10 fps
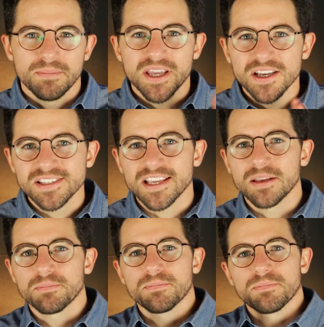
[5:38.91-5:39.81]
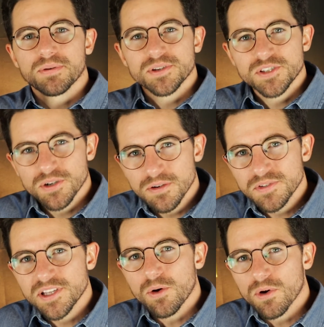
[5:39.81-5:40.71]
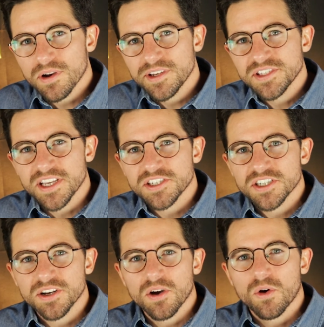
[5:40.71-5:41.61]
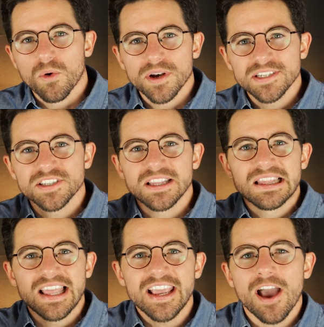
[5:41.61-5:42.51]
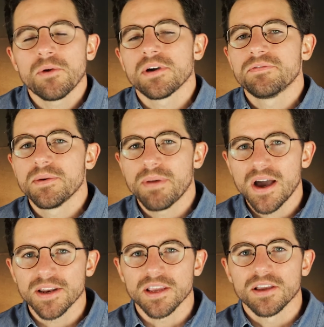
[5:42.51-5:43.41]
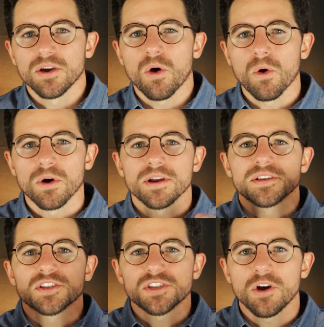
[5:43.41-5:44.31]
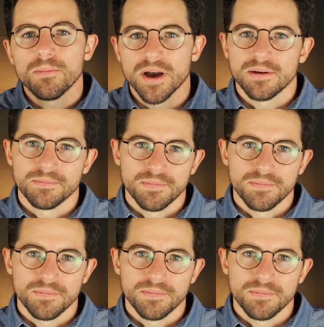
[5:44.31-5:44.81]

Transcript: because it preserves the organization according to the layout of the body, or soma.